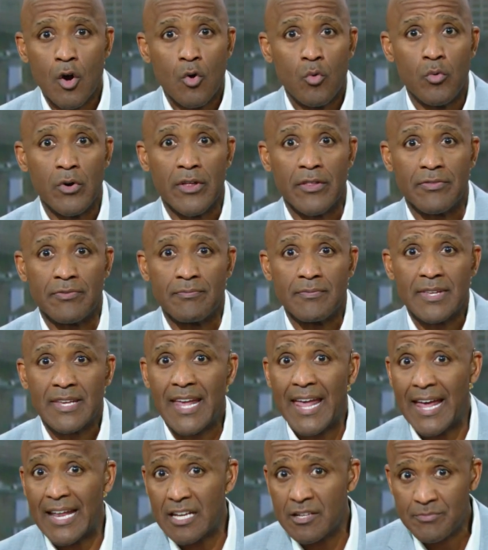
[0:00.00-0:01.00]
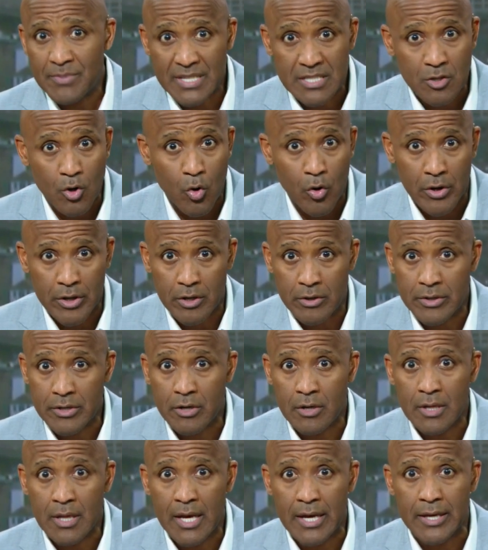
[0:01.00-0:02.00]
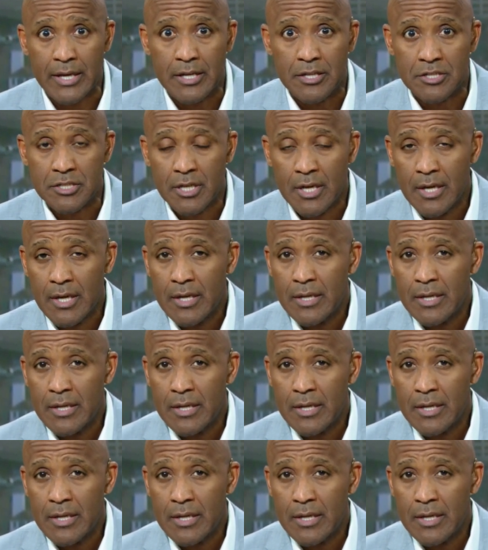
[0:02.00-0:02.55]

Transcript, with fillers: with cannabis oil in her luggage.